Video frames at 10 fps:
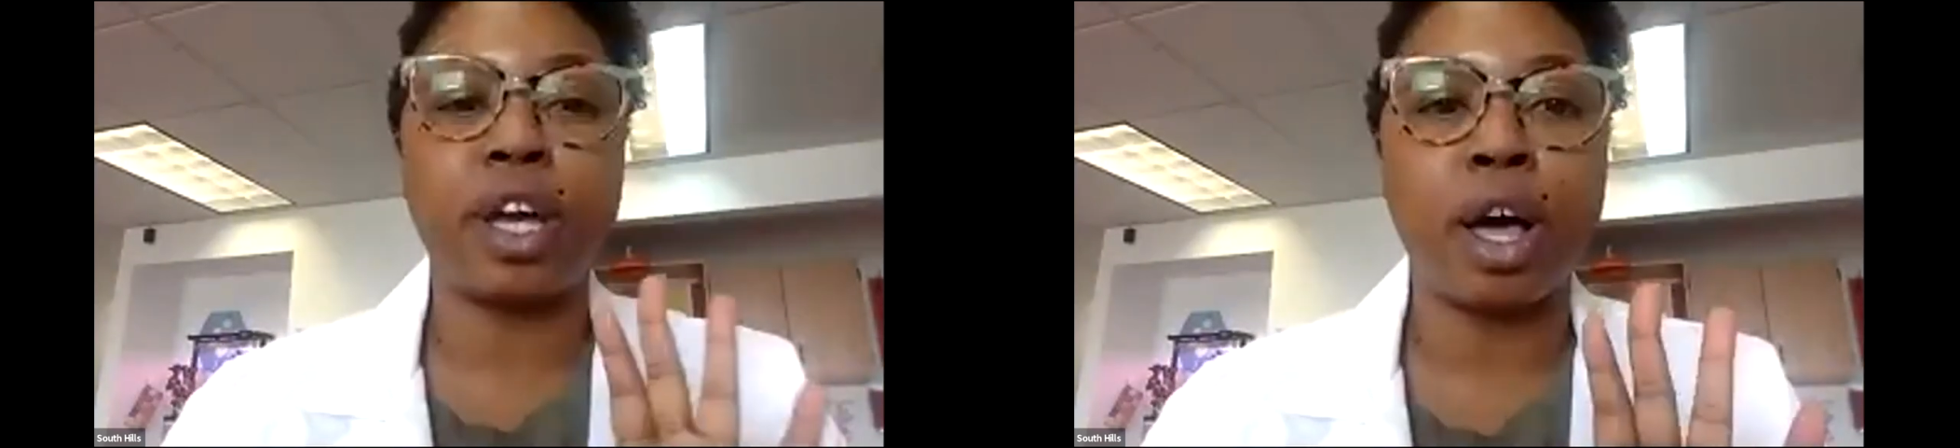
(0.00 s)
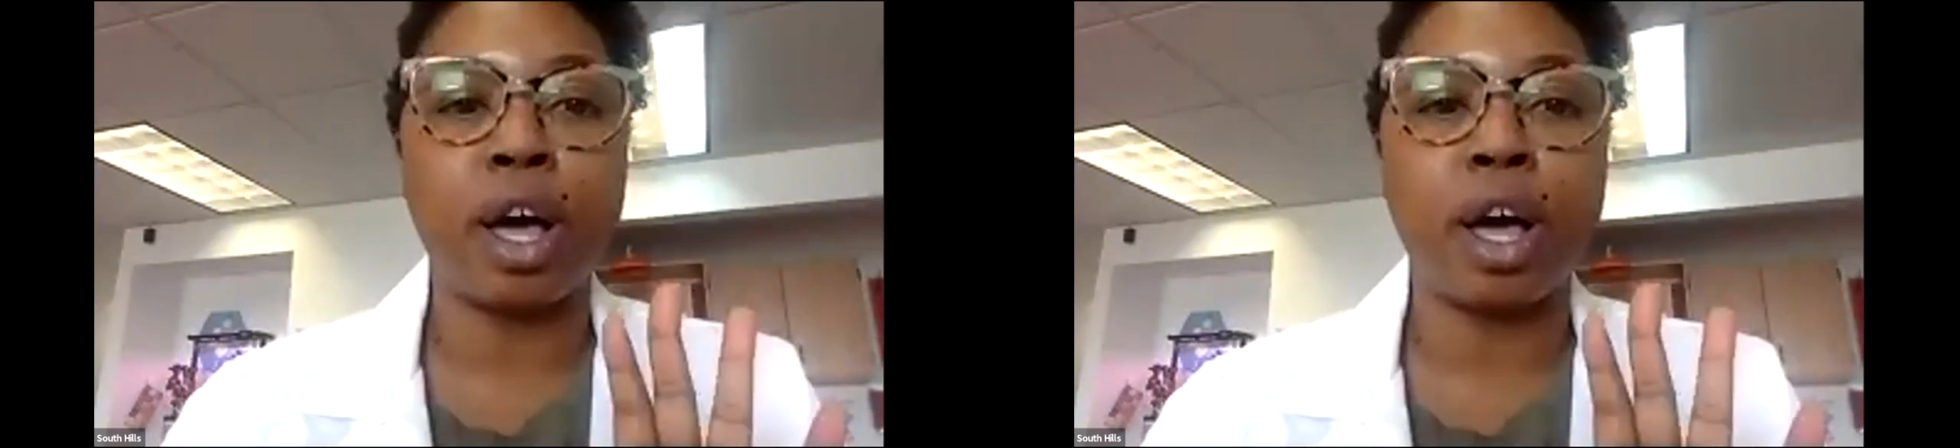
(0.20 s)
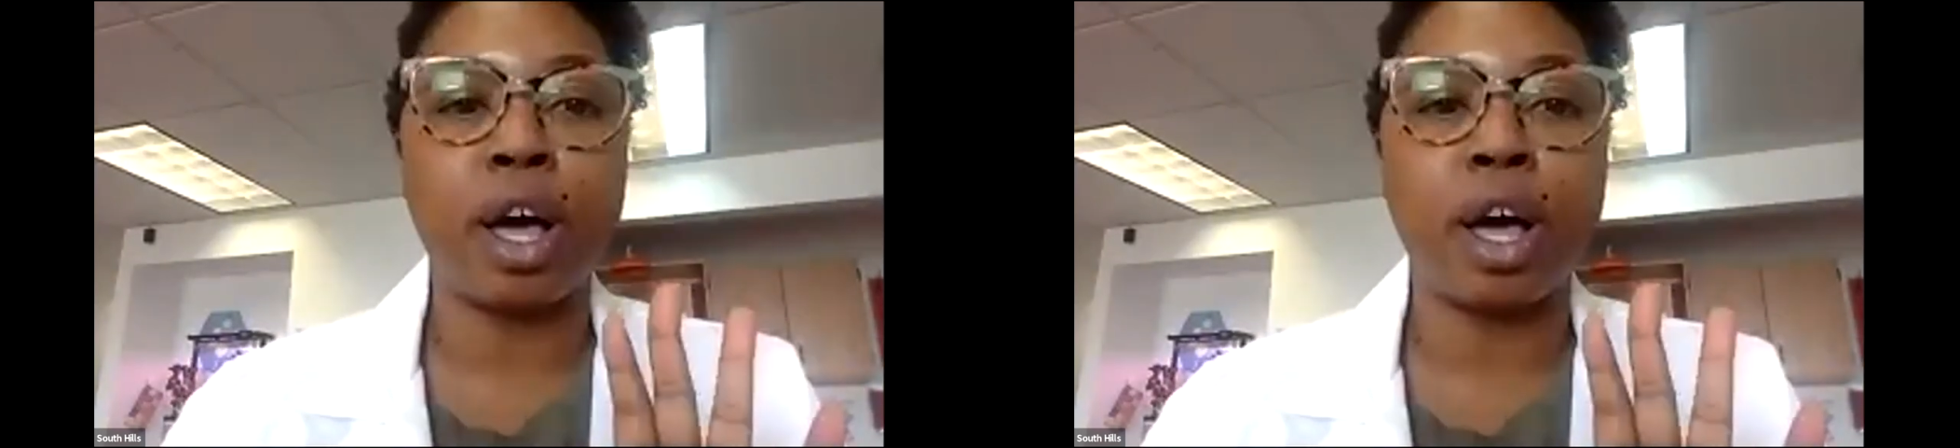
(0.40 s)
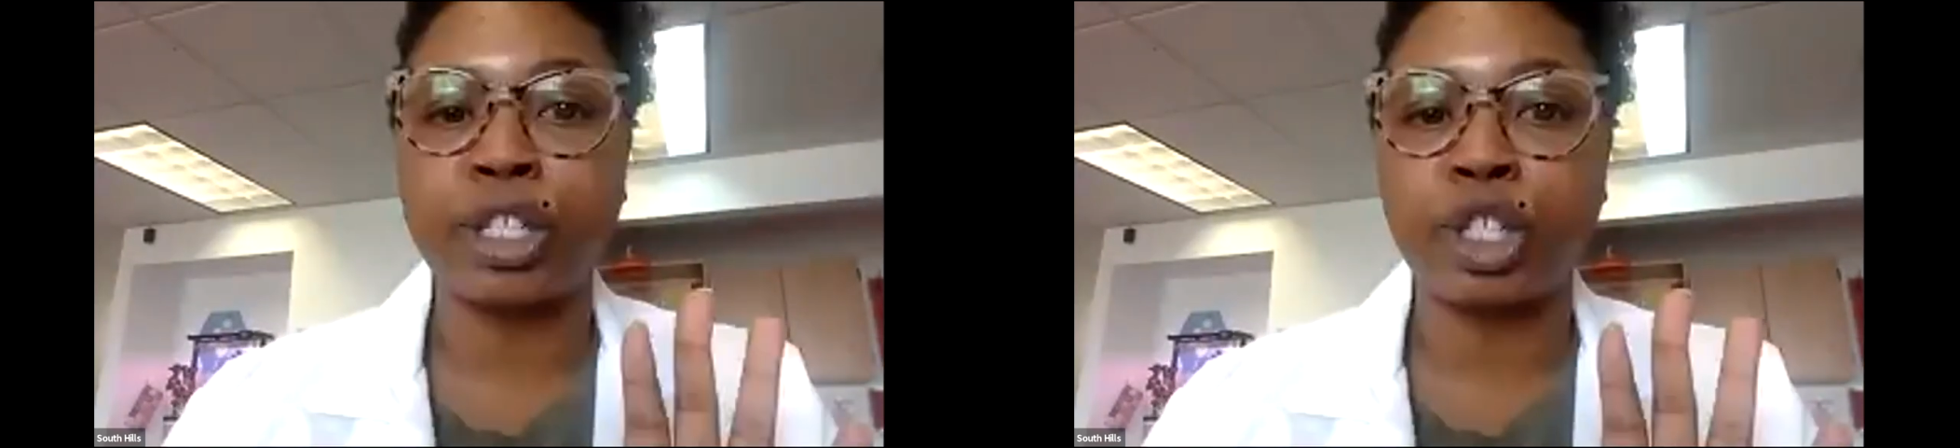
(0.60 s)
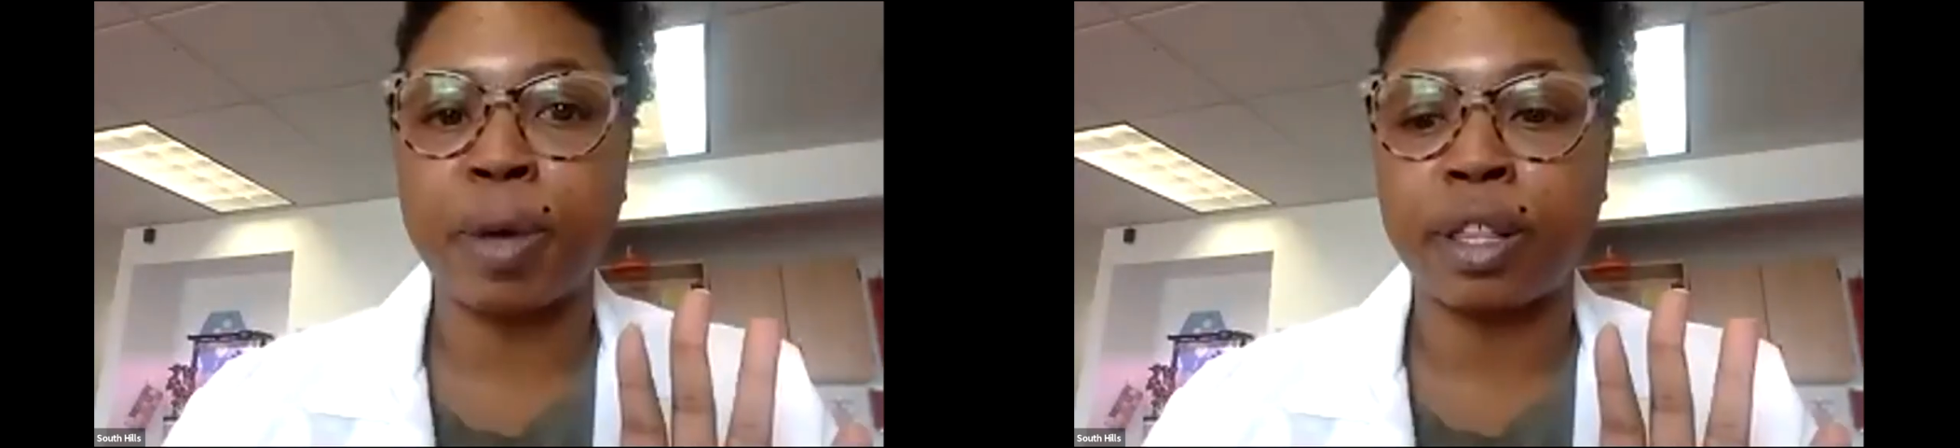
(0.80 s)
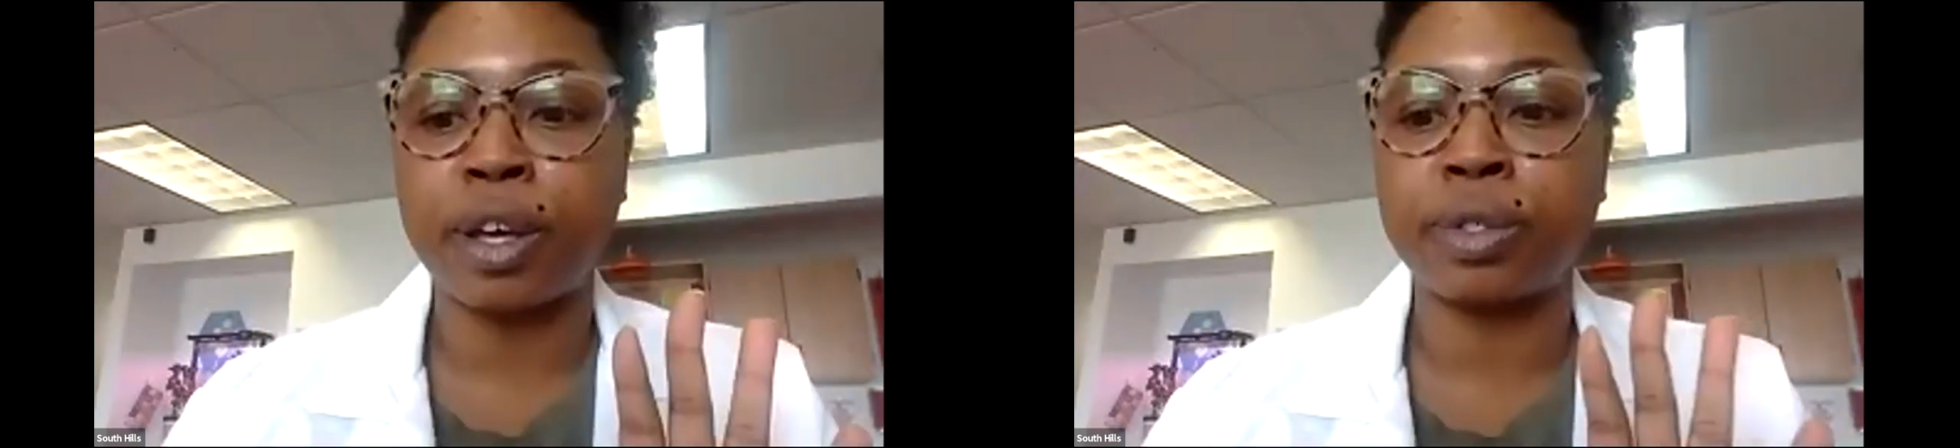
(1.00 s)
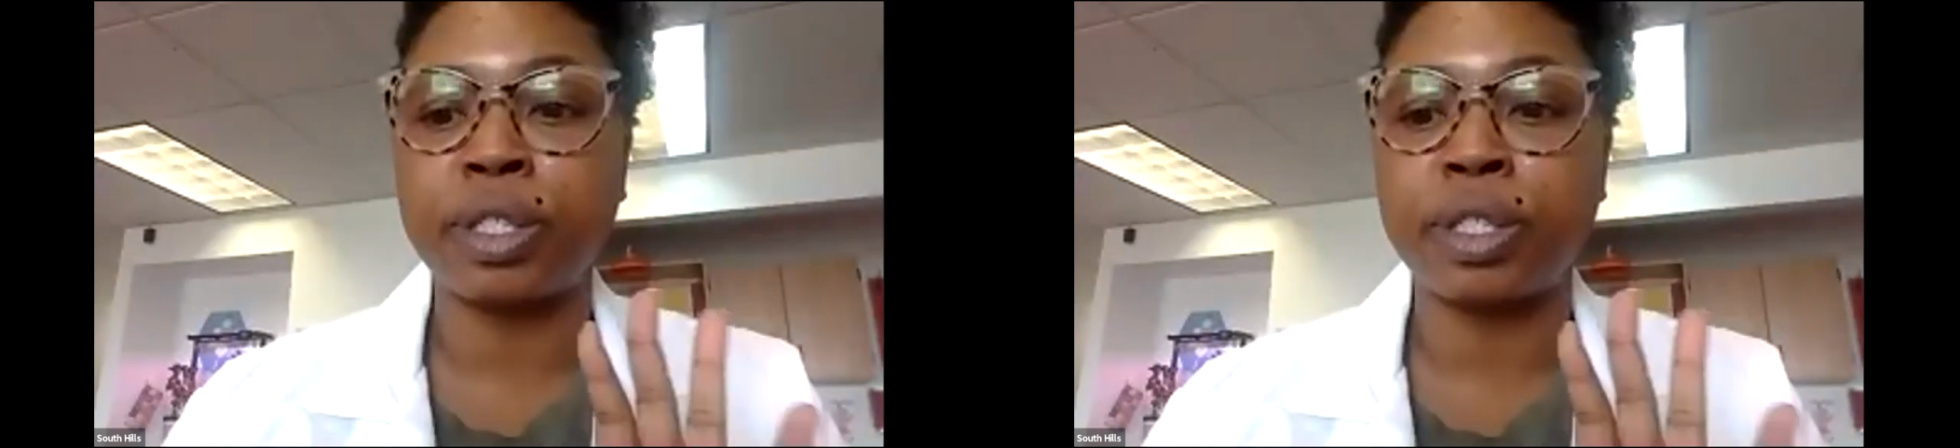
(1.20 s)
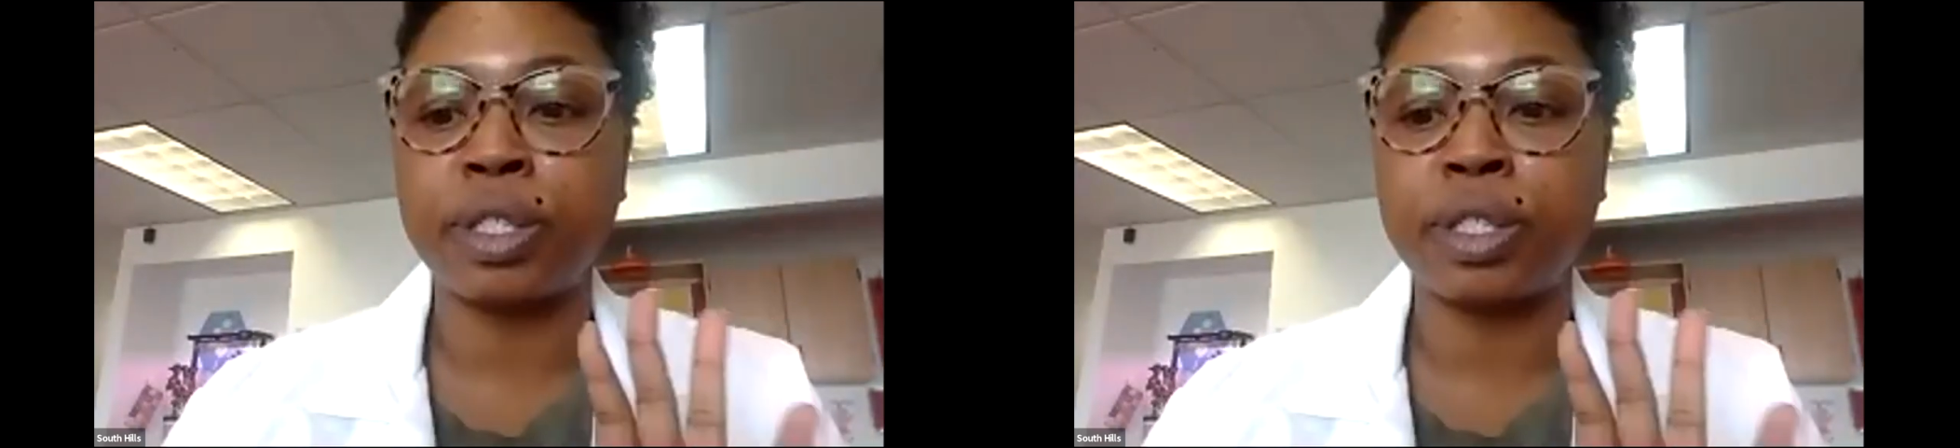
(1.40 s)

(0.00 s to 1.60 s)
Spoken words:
colored marshmallows,